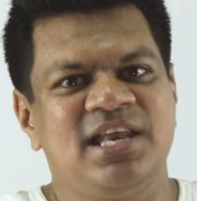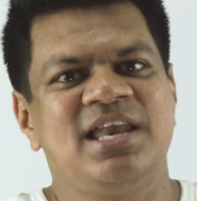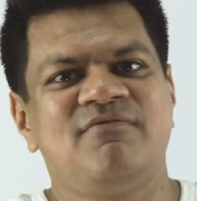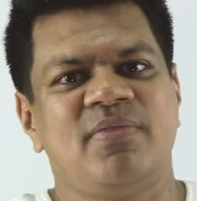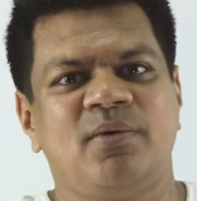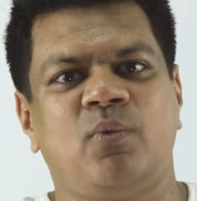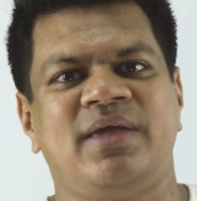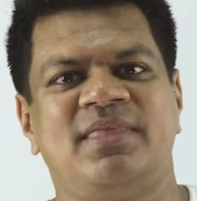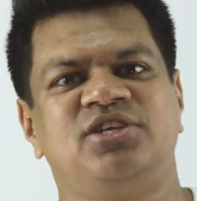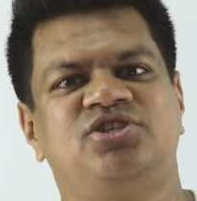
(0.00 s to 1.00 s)
deliver the
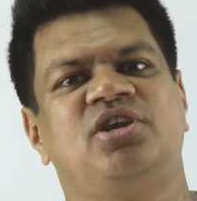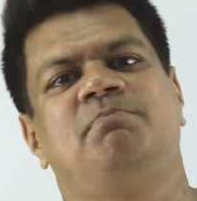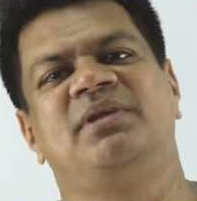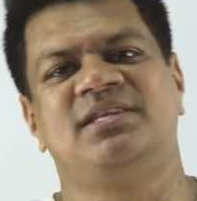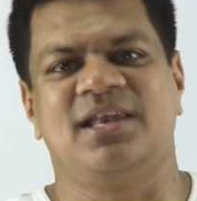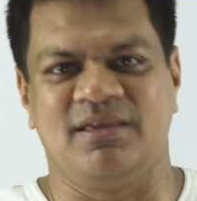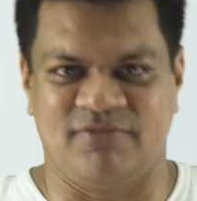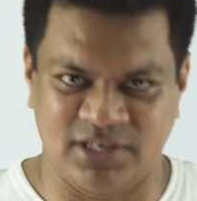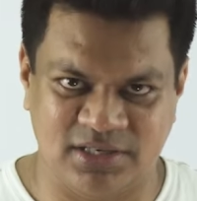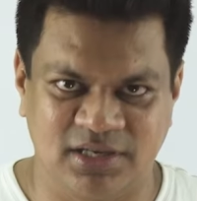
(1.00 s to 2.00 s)
way they should be
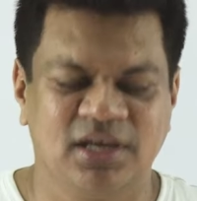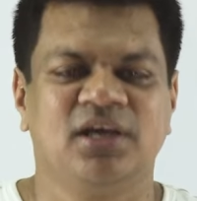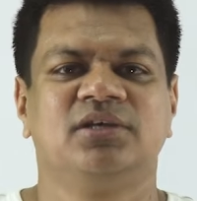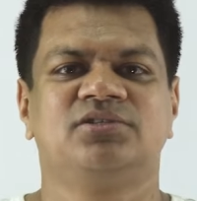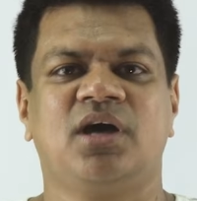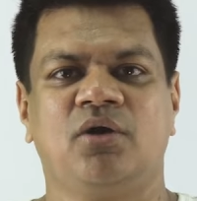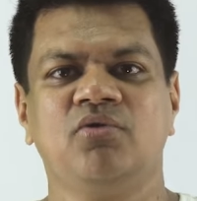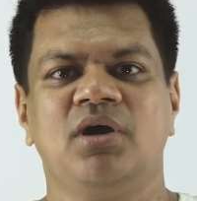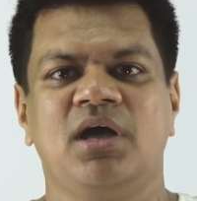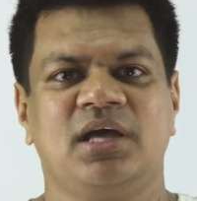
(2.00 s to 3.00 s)
delivered.
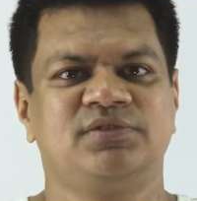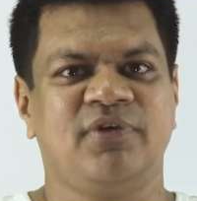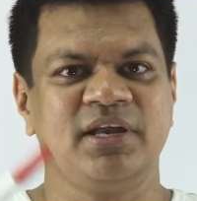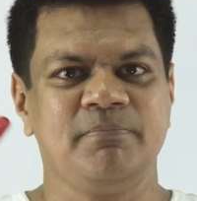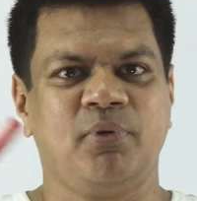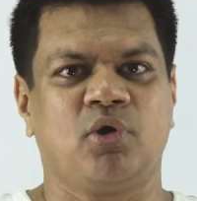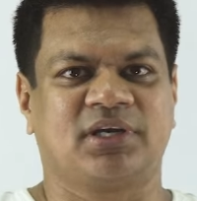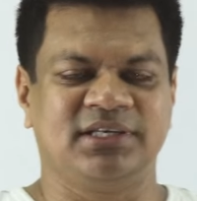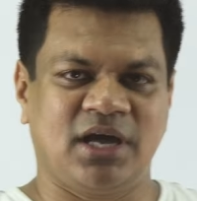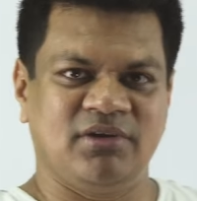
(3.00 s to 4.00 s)
So it's very
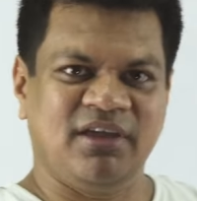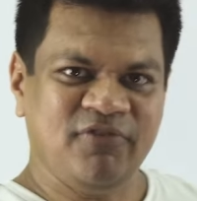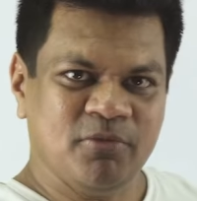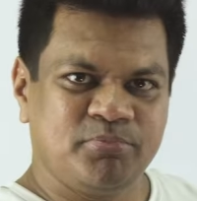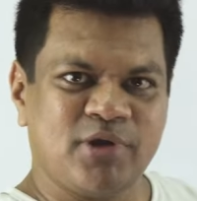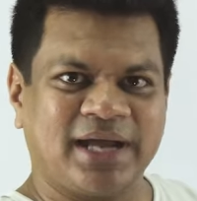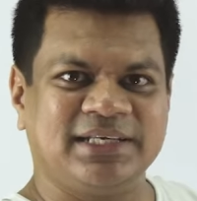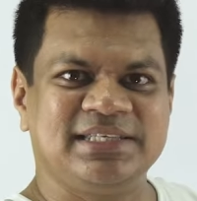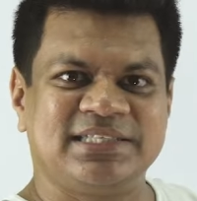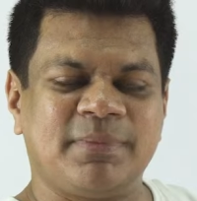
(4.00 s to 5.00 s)
important. Now, if you
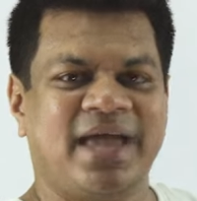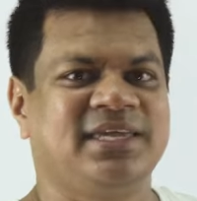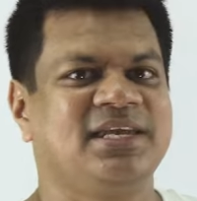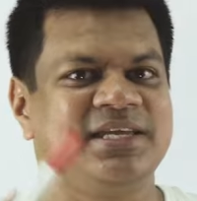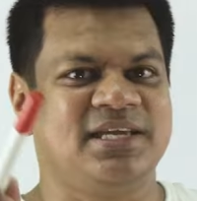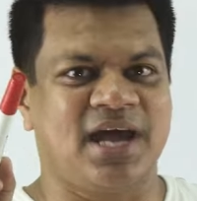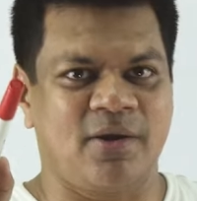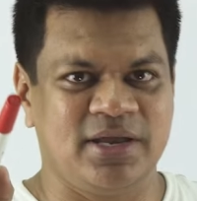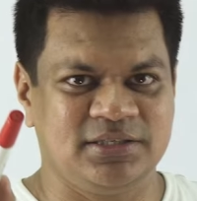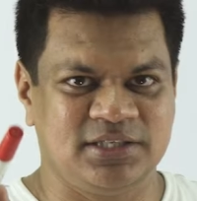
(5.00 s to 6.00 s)
practice, then I can
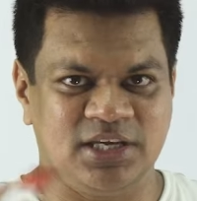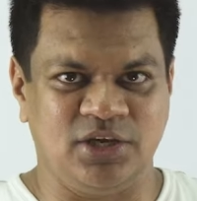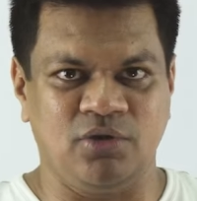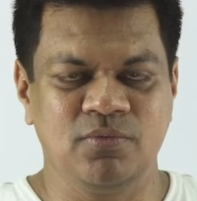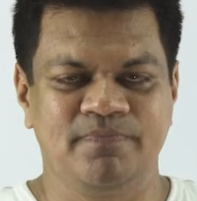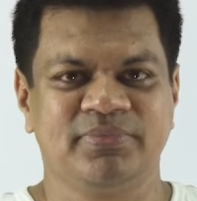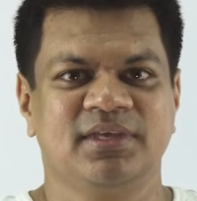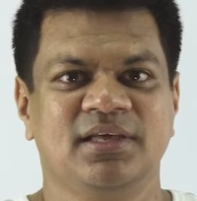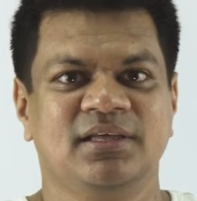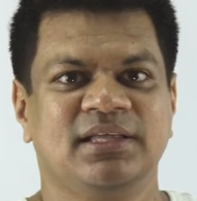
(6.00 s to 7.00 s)
guarantee you,
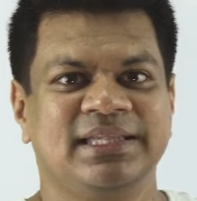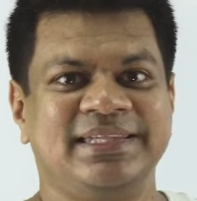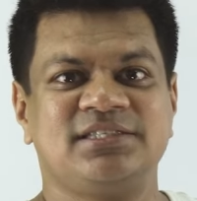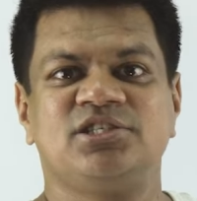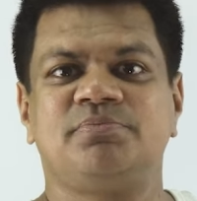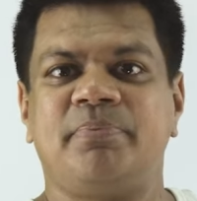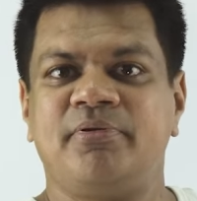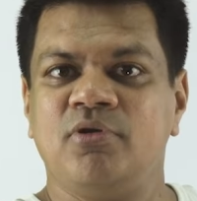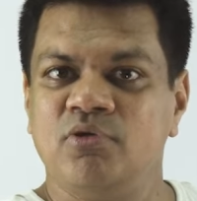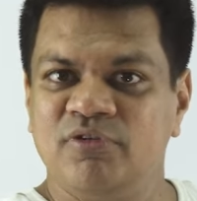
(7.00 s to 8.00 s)
this is
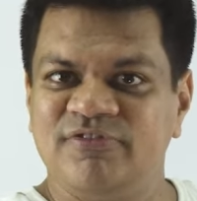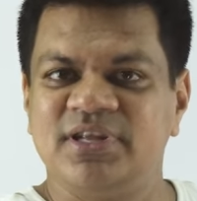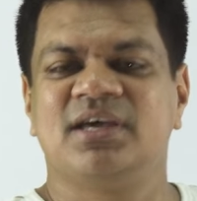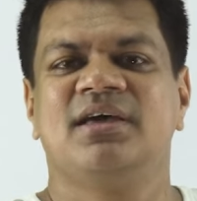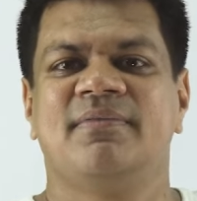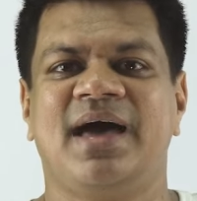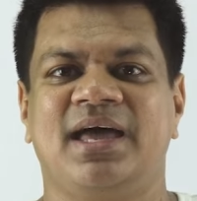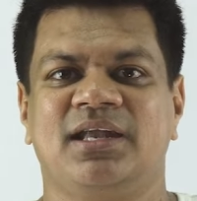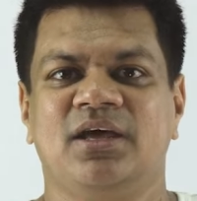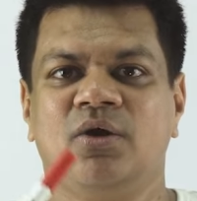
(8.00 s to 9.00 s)
proved
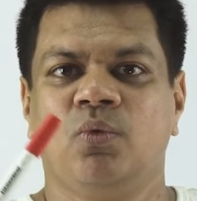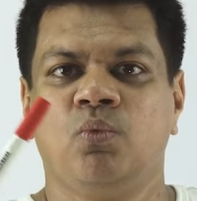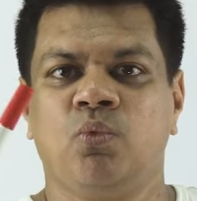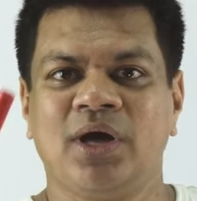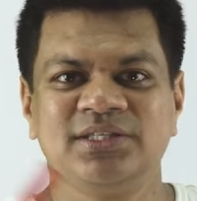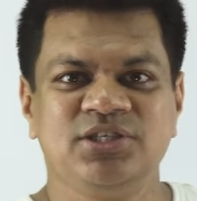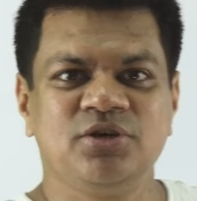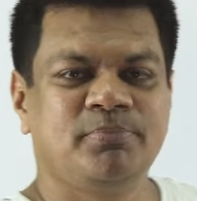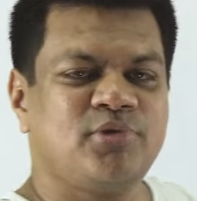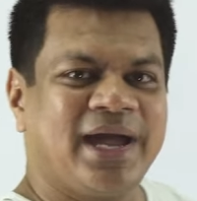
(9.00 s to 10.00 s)
that once you
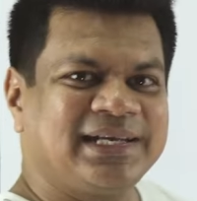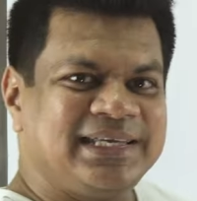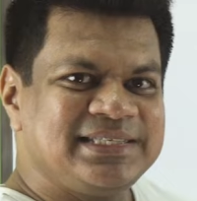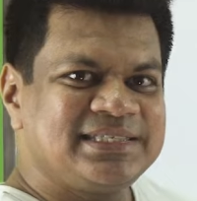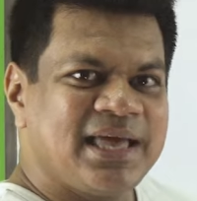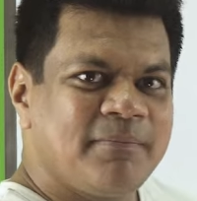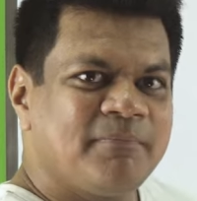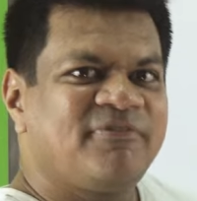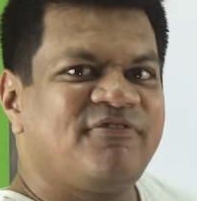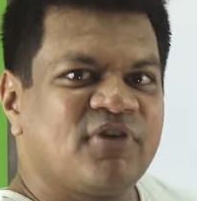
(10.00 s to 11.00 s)
practice
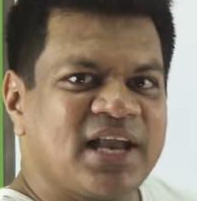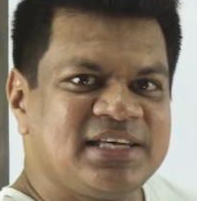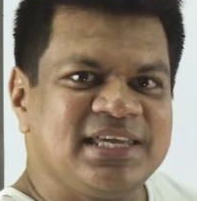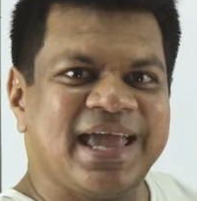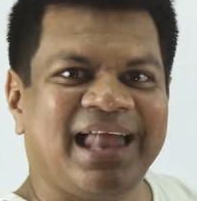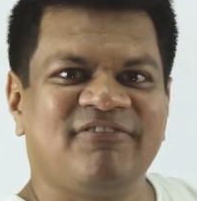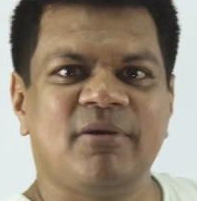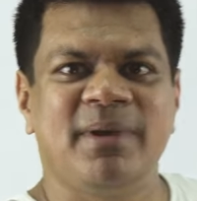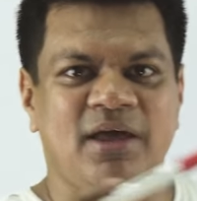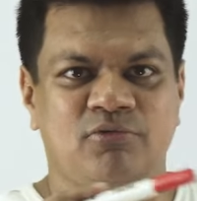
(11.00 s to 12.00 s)
them phonetic
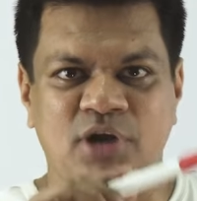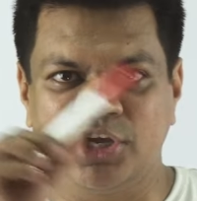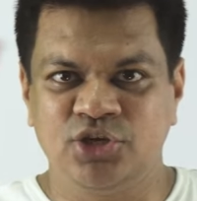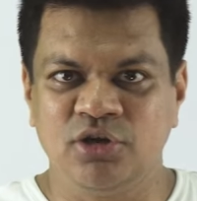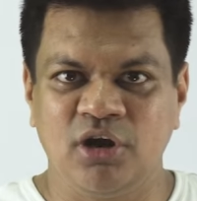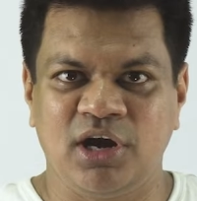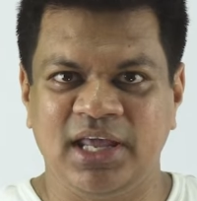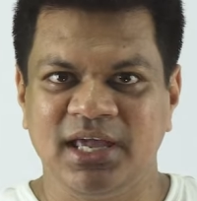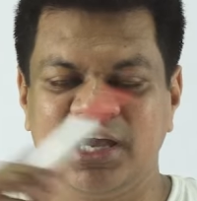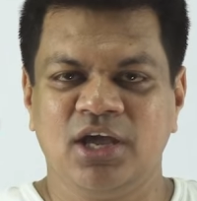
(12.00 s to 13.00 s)
alphabet
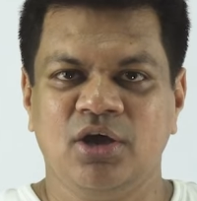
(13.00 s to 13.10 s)
regularly,